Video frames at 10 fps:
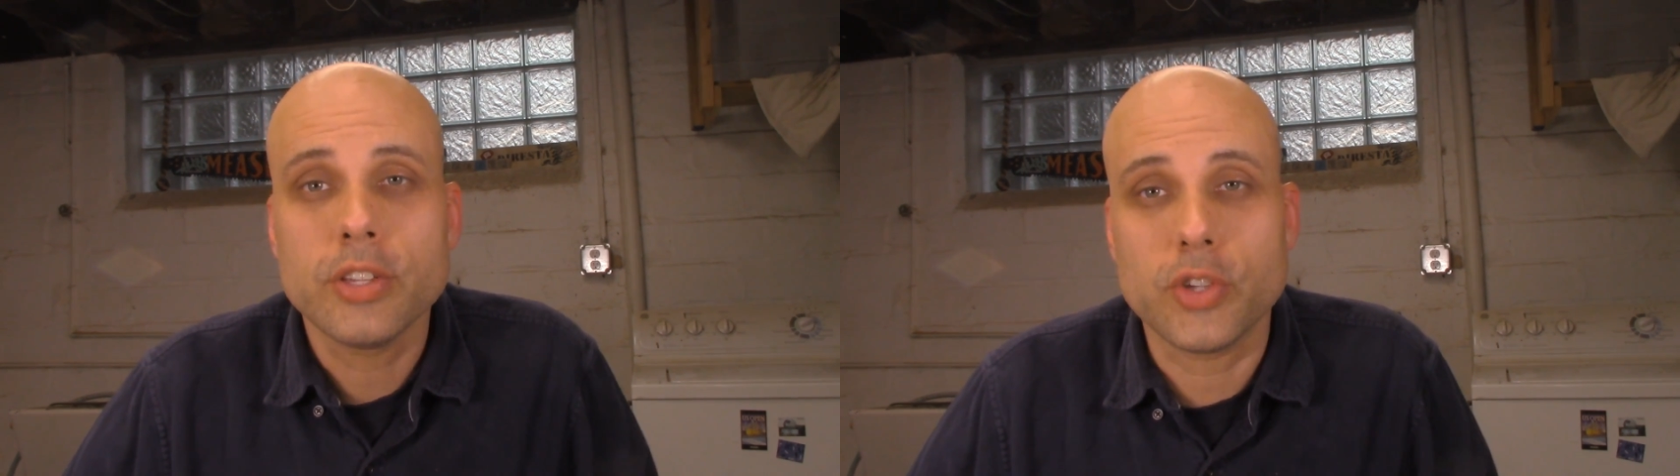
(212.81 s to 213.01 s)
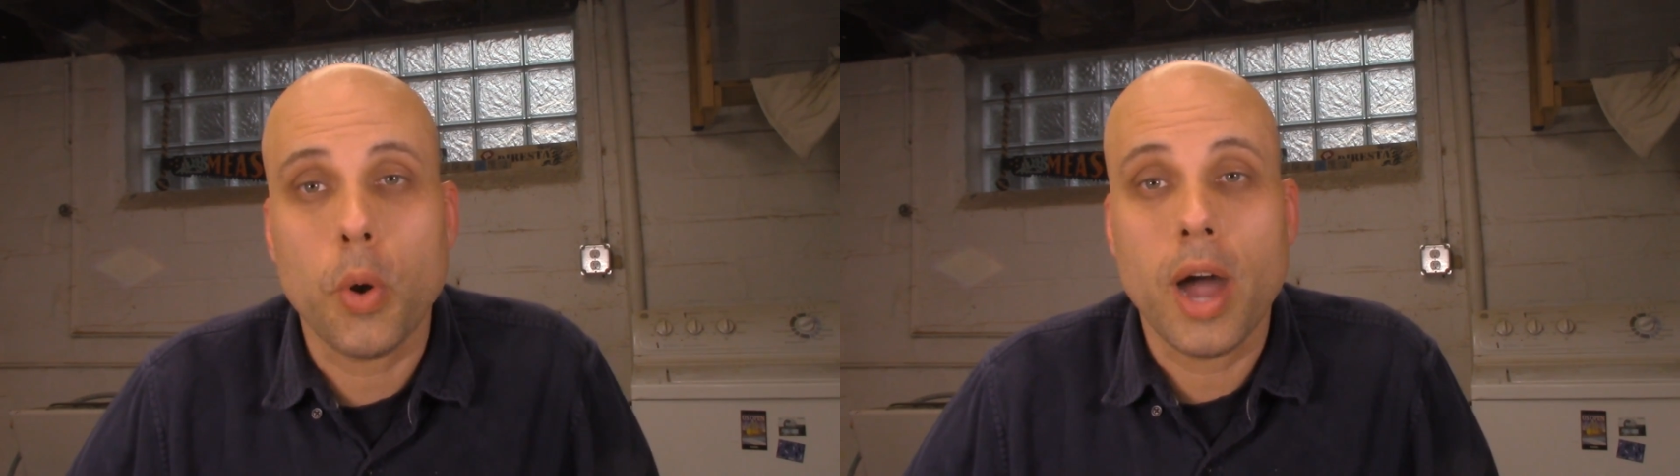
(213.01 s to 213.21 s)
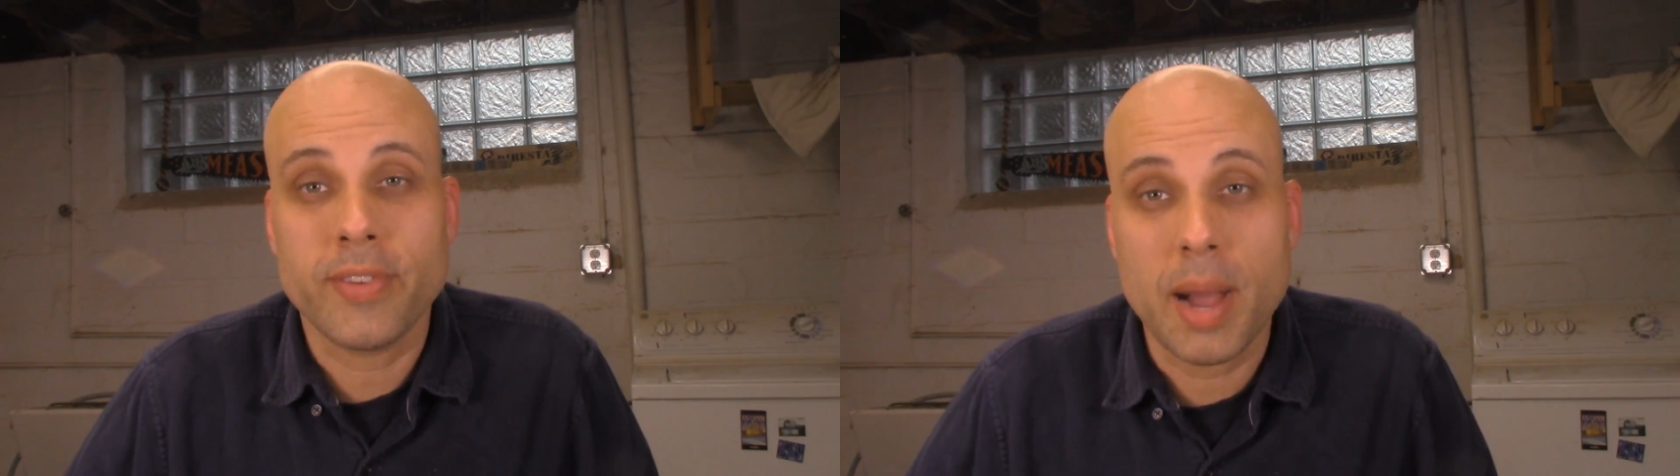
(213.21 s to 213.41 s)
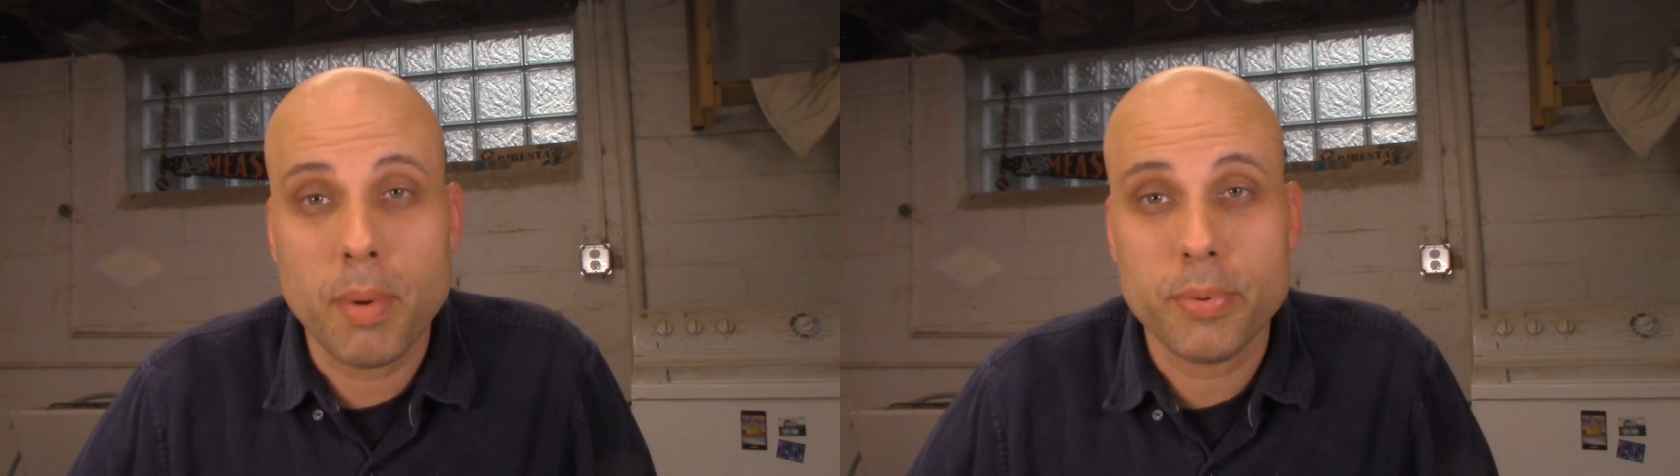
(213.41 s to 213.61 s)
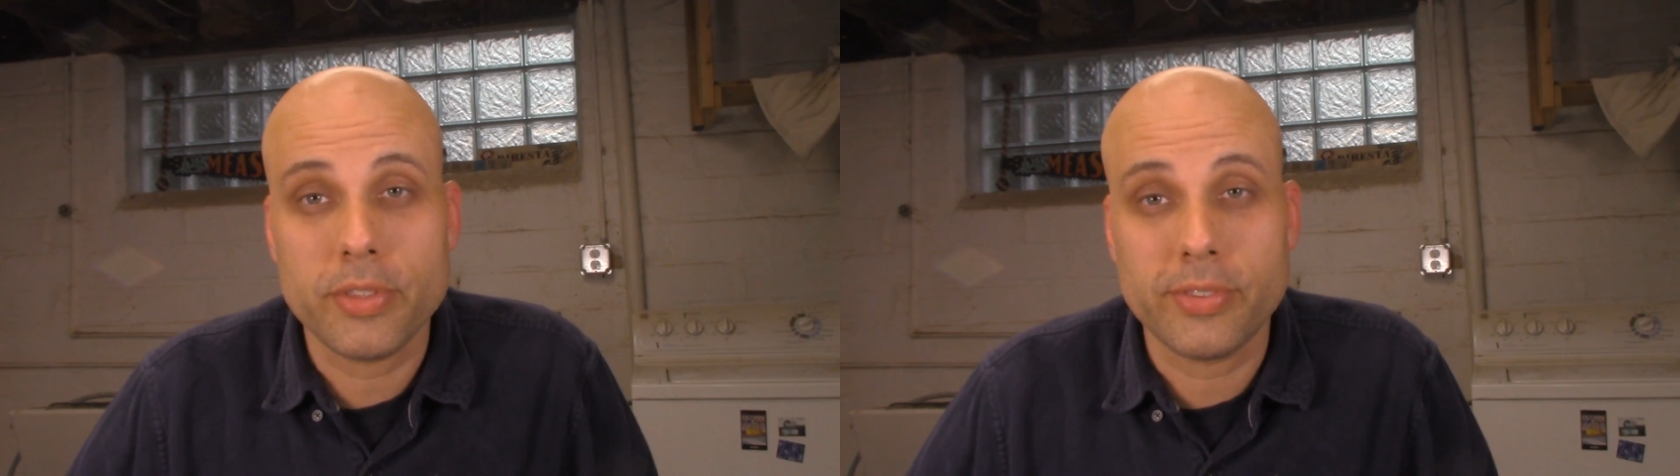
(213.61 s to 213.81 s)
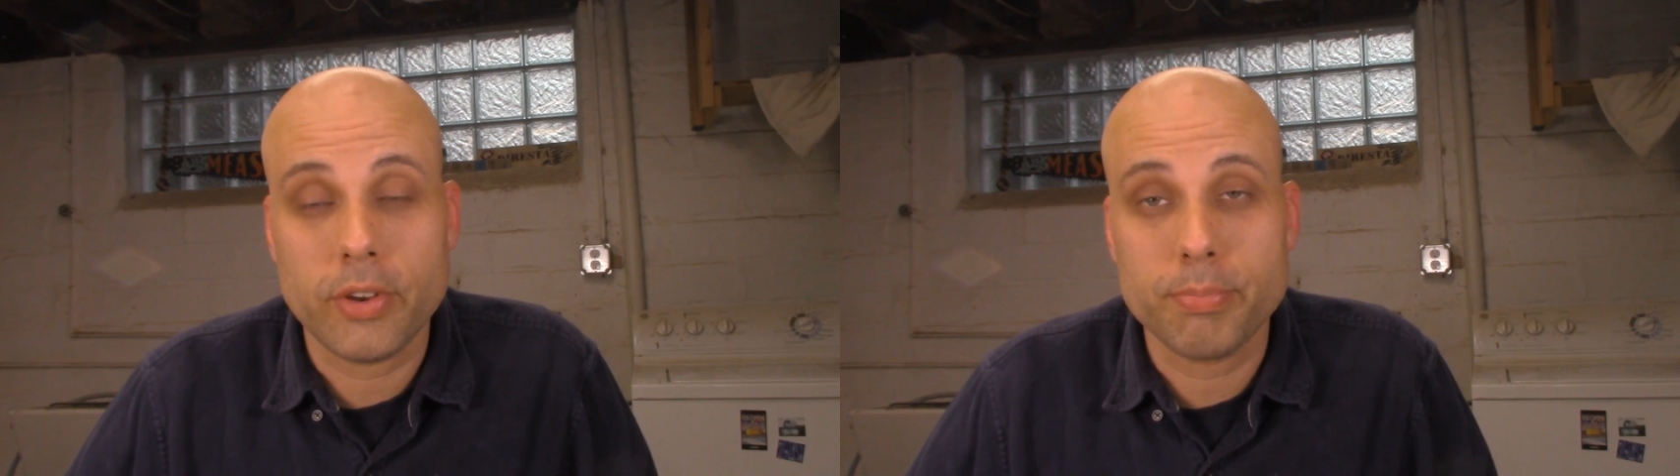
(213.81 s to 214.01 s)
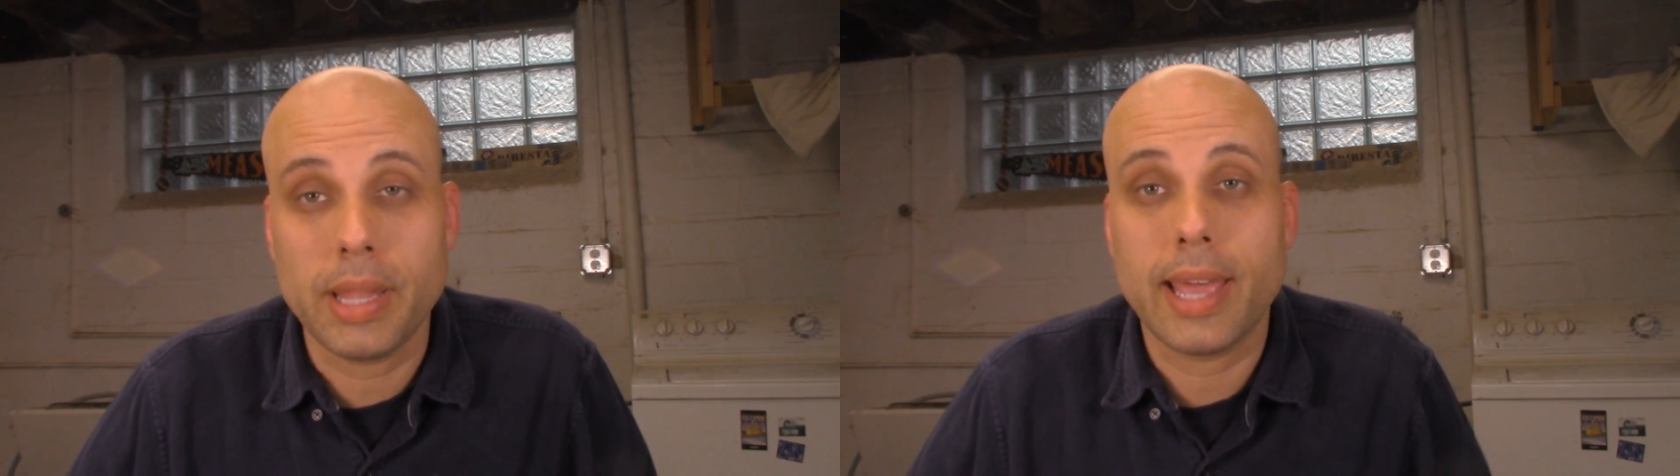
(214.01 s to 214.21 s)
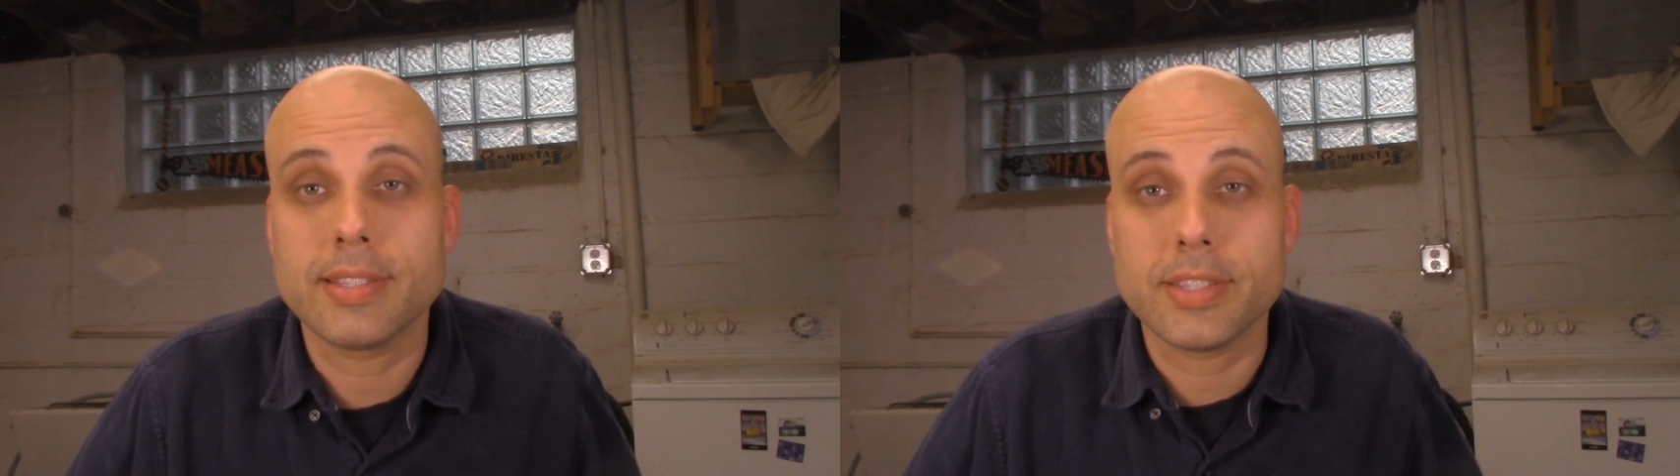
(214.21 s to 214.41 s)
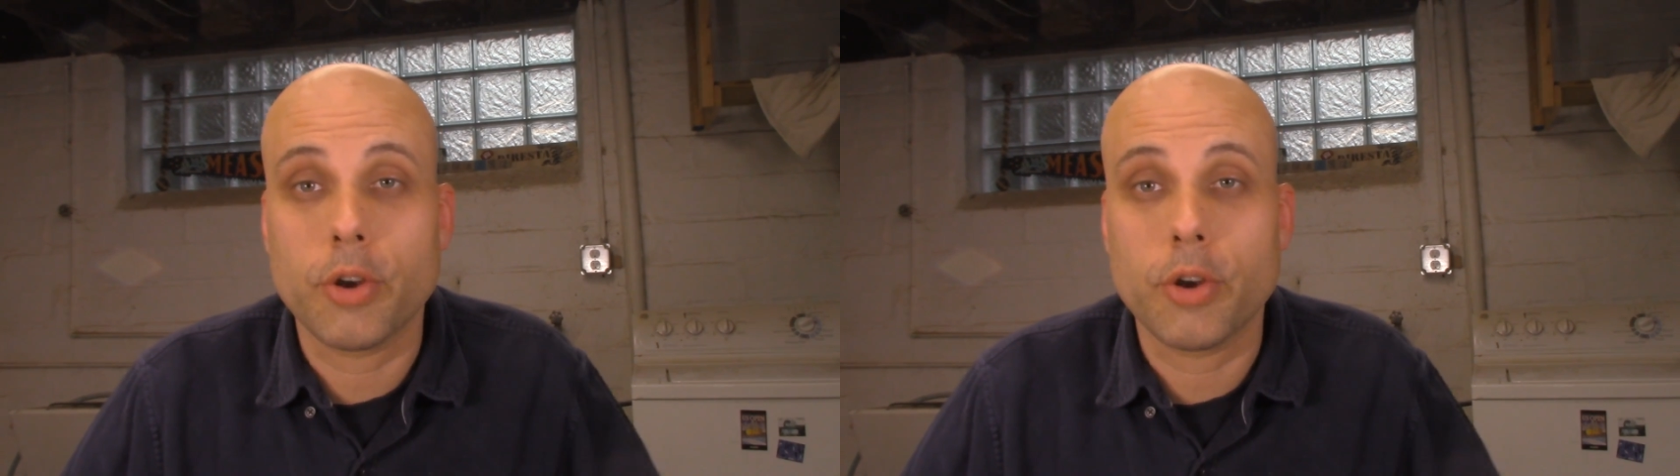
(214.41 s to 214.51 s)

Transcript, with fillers: so I've come up with a set of plans.